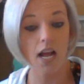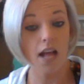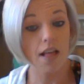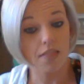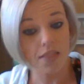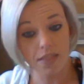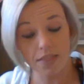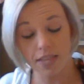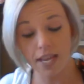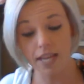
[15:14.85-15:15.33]

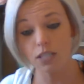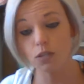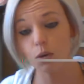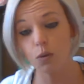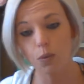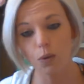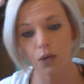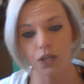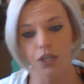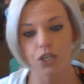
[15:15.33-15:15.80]
then that's what
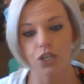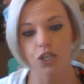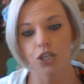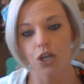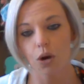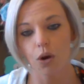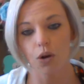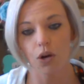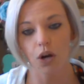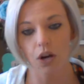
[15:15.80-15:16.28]
we're going to
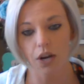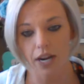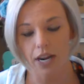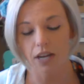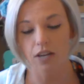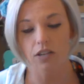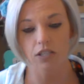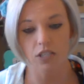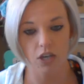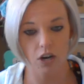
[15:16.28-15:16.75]
show in our
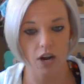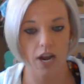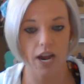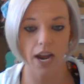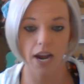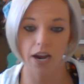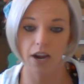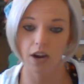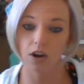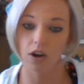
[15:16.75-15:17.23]
nails and our
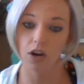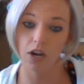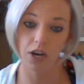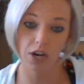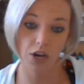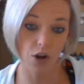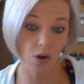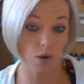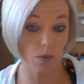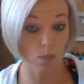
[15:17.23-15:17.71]
hair you
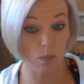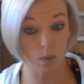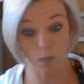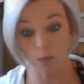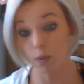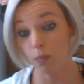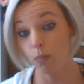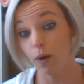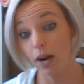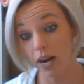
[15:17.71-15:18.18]
know and what
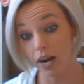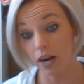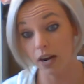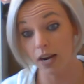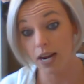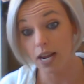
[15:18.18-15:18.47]
we wear